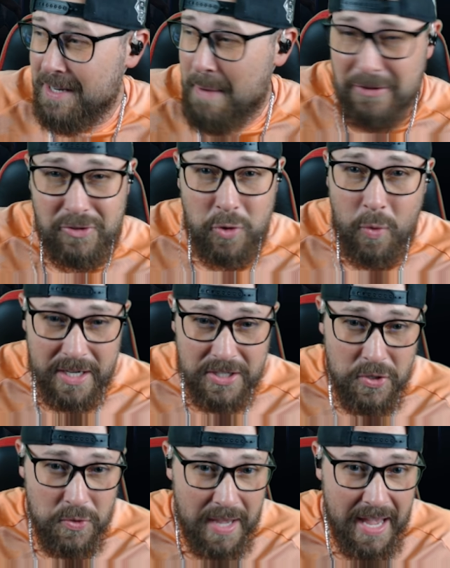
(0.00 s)
about
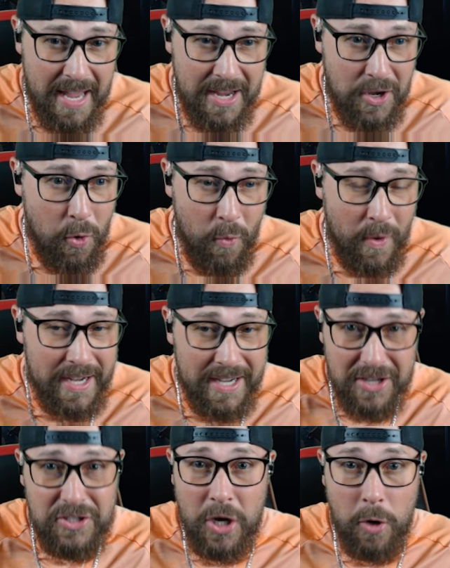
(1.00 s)
22K coin
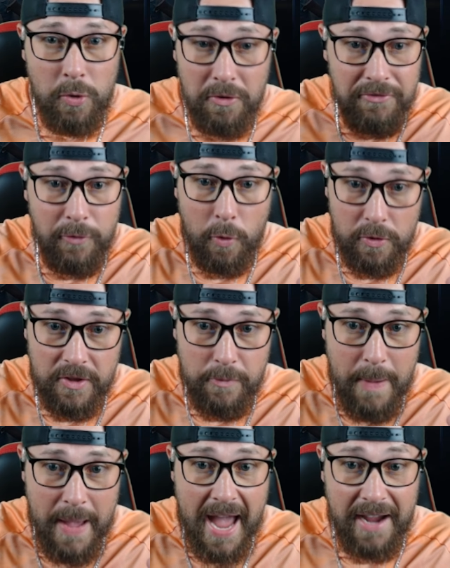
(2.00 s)
total for this
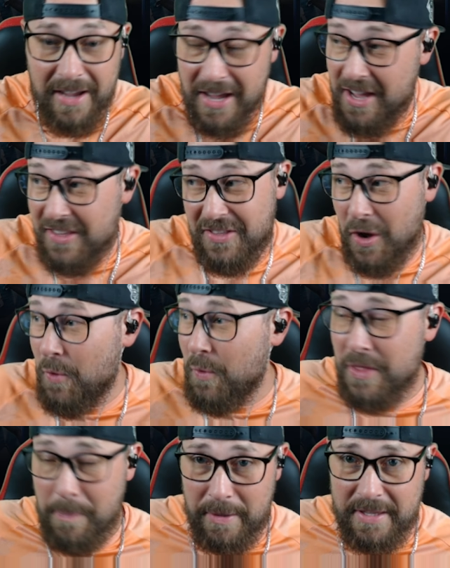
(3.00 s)
pack. So
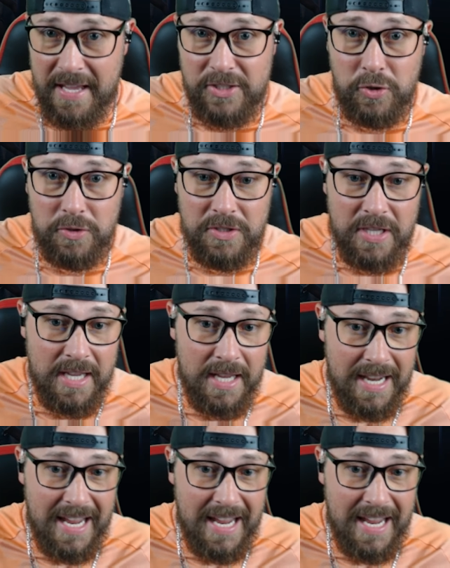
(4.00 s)
the potential to get